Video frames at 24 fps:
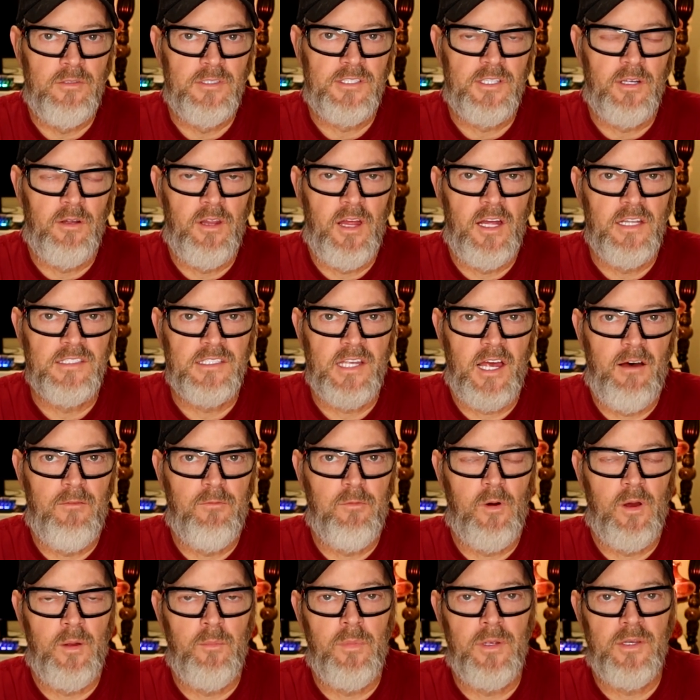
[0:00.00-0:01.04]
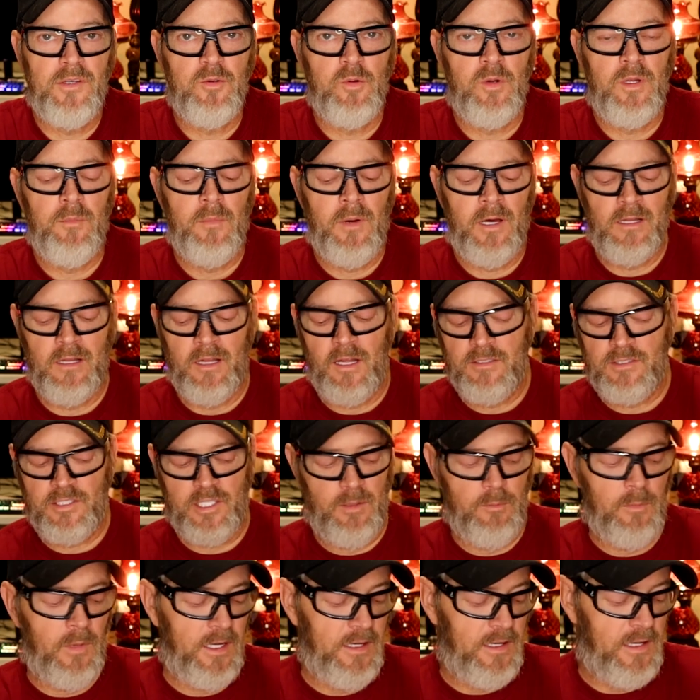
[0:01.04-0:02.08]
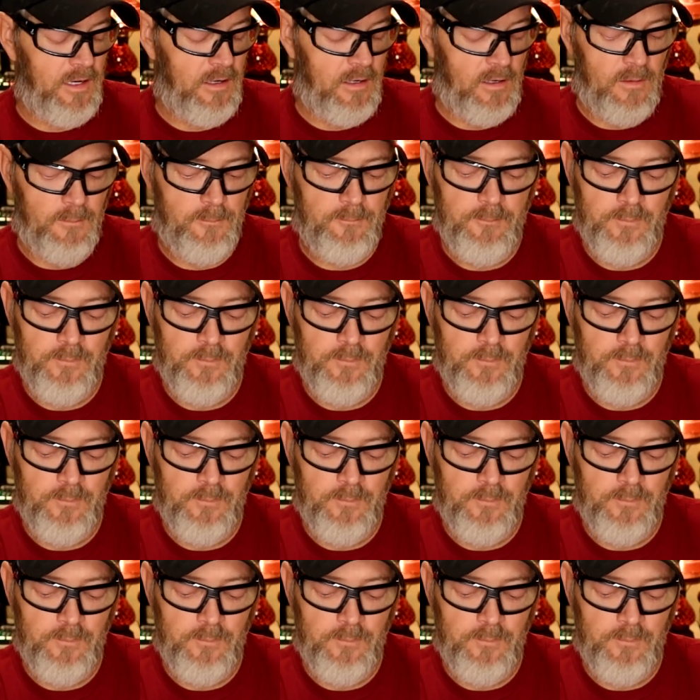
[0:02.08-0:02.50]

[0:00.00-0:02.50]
So that's halfway between my lunch and my dinner.